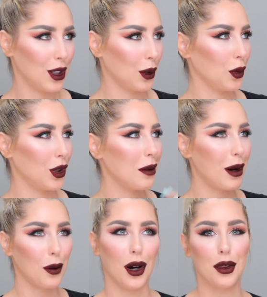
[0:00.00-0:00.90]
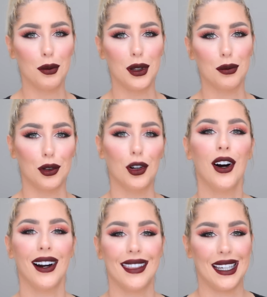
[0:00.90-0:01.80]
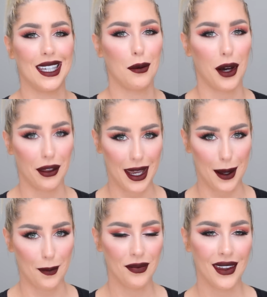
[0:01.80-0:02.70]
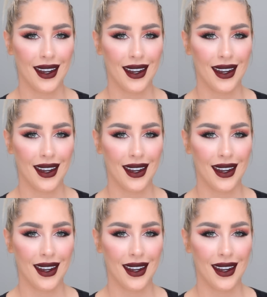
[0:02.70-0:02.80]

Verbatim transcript: They're worried about what other people are thinking about them.